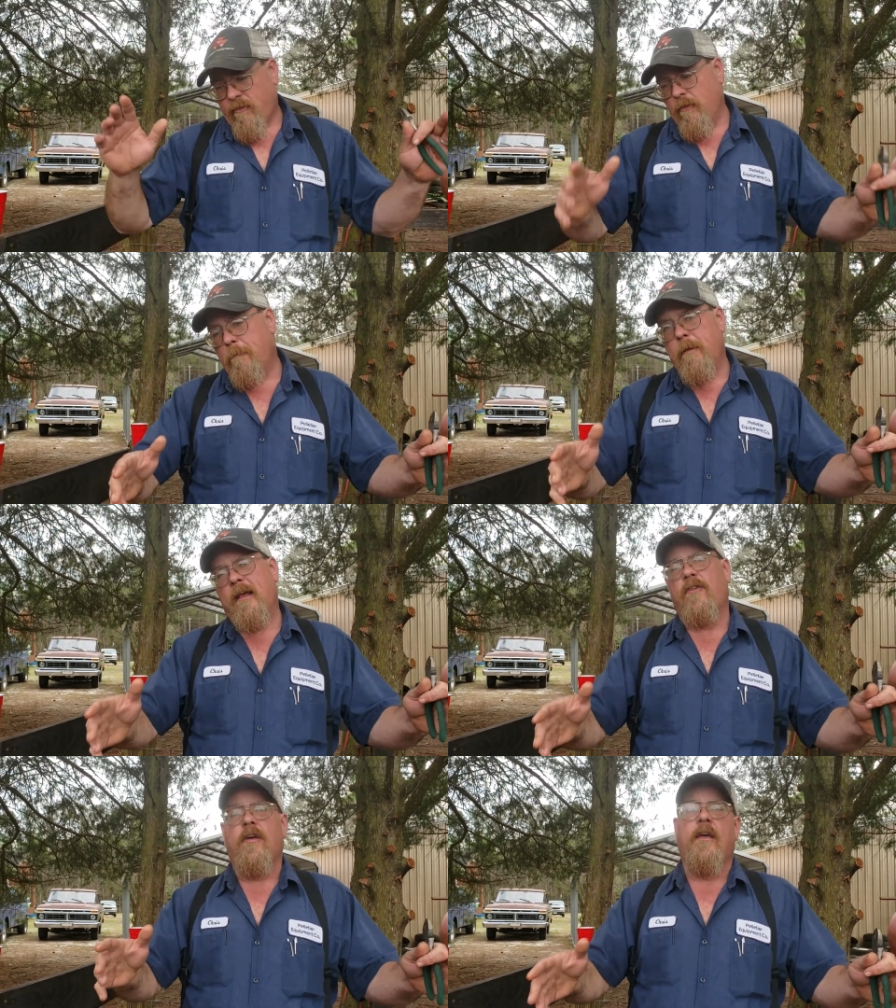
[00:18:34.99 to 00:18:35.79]
two
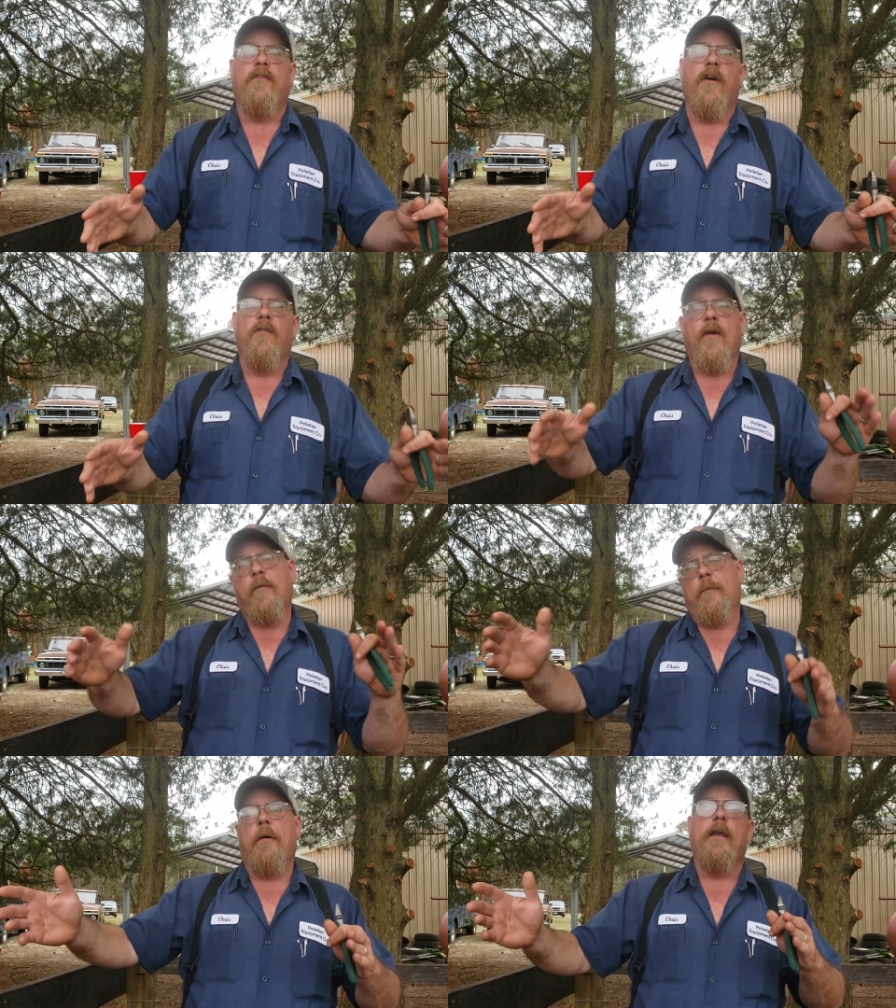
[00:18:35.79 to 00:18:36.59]
pigs left over
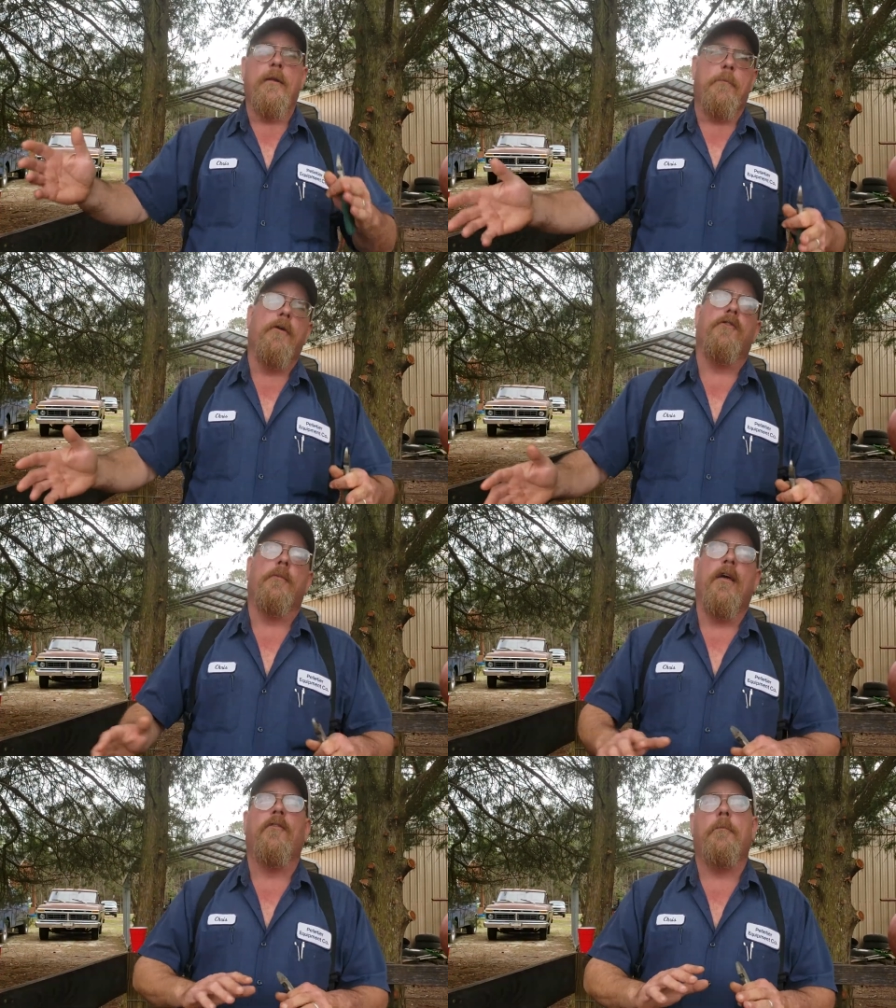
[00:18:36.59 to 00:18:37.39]
and we paid the butcher.
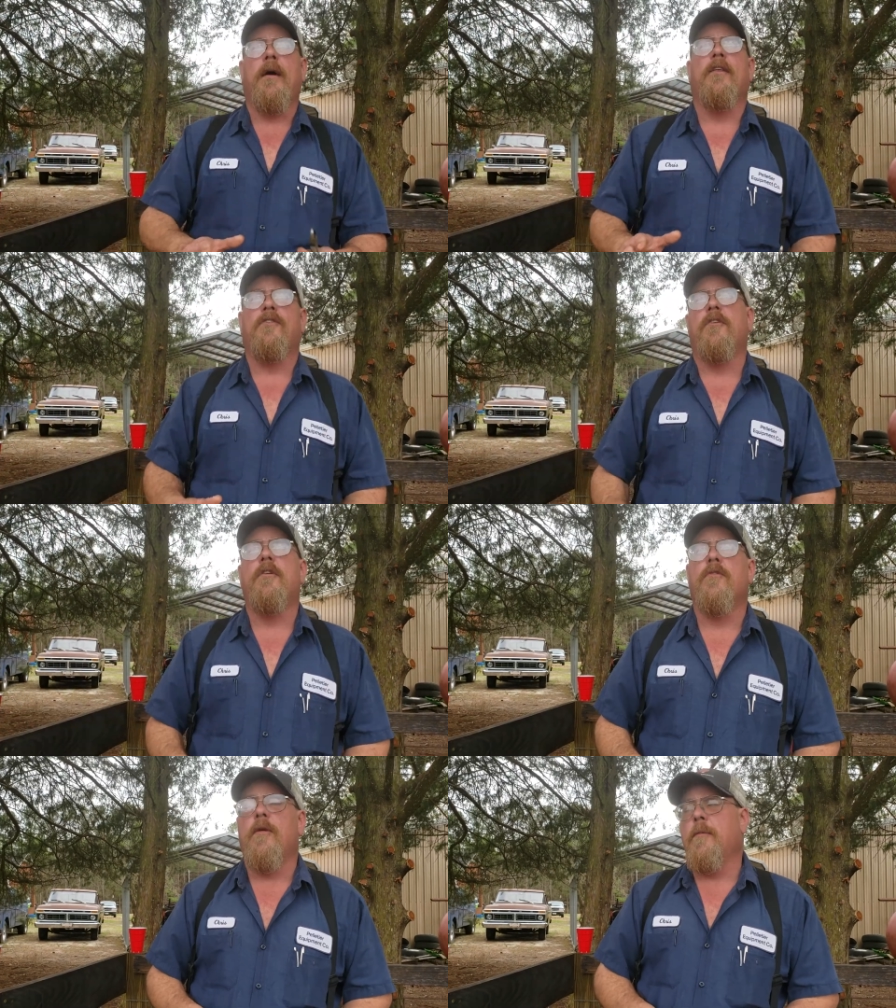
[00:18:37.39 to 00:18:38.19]
That's about as
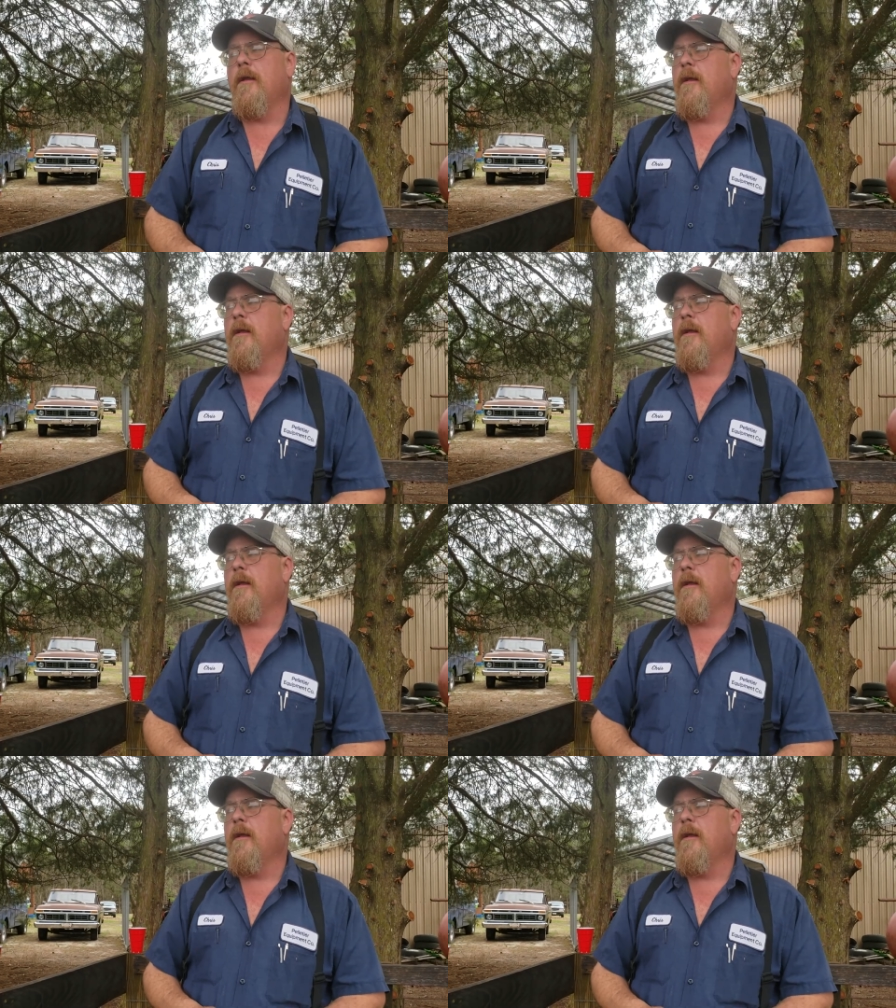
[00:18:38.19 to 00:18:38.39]
good as we've been